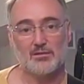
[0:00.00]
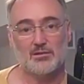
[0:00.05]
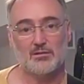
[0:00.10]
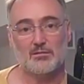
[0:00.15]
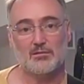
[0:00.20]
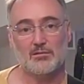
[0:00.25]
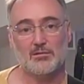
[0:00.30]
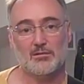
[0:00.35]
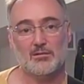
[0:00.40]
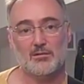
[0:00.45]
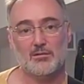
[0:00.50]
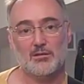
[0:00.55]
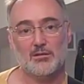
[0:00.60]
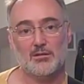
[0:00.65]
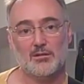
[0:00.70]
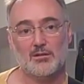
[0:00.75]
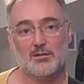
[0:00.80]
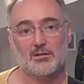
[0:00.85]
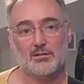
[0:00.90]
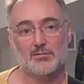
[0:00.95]

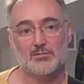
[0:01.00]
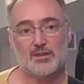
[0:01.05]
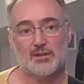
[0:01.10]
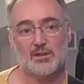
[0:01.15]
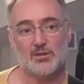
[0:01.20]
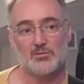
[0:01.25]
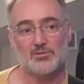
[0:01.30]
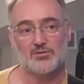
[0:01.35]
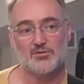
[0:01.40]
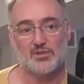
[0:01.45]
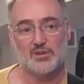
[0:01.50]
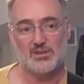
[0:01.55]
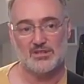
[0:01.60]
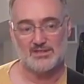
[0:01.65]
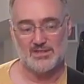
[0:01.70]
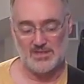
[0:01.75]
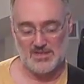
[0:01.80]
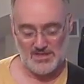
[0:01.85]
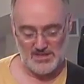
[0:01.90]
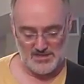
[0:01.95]
the low string
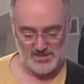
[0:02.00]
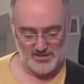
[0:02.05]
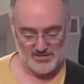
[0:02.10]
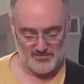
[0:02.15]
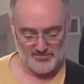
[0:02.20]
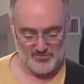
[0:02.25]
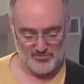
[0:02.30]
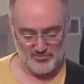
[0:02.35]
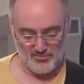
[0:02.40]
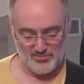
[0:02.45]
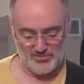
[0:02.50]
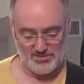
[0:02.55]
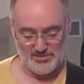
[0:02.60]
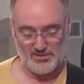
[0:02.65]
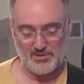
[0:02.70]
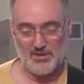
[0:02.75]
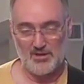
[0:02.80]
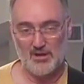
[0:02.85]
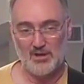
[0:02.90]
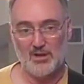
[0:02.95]
is an E, of
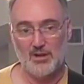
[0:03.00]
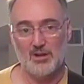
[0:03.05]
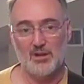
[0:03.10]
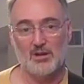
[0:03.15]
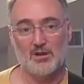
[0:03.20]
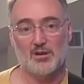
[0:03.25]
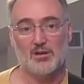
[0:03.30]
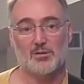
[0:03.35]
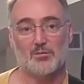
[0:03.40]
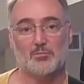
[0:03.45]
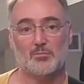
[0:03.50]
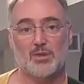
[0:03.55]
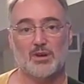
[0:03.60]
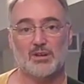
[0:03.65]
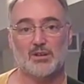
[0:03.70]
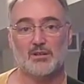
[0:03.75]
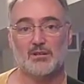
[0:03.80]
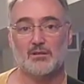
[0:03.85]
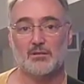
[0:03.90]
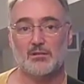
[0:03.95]
course,
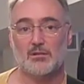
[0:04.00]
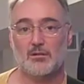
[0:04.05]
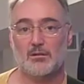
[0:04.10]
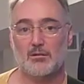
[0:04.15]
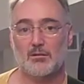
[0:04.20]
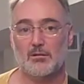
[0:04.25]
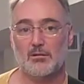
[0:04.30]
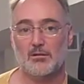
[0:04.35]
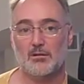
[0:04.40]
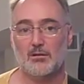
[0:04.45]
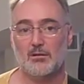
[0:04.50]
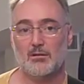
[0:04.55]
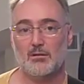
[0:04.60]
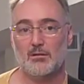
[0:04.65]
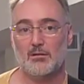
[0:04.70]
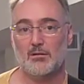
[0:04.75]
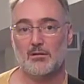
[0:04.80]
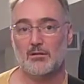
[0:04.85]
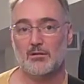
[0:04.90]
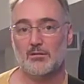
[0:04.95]
but
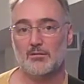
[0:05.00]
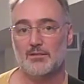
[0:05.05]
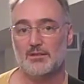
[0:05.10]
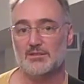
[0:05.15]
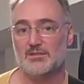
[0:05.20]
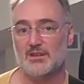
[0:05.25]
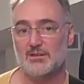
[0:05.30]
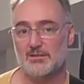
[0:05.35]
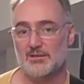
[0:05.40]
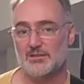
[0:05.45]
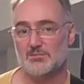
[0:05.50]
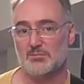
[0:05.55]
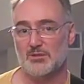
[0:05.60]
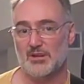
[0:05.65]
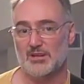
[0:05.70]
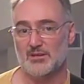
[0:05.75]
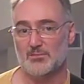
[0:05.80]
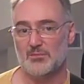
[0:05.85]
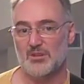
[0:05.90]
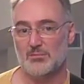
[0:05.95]
the synth is
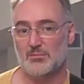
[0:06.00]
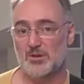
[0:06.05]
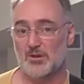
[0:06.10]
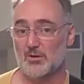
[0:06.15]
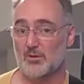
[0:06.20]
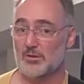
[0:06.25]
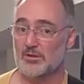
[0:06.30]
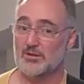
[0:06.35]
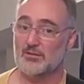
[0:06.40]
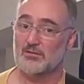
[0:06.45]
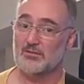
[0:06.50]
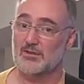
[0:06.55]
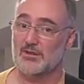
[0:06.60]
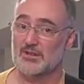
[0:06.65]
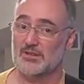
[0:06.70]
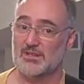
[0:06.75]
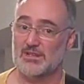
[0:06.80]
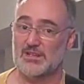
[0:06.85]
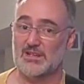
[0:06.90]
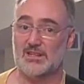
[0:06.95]
playing the B below it,
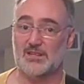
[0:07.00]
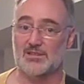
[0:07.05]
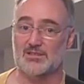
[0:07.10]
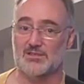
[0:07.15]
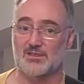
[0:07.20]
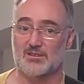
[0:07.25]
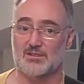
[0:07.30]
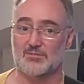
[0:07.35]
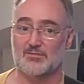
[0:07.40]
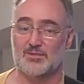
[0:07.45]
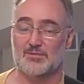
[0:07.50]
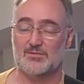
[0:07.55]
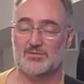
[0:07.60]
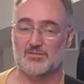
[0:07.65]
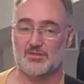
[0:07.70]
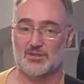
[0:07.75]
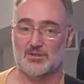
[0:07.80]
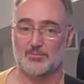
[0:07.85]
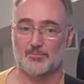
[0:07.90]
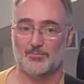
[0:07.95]
and the E is on the 5th
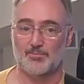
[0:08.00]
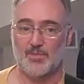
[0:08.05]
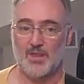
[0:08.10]
string.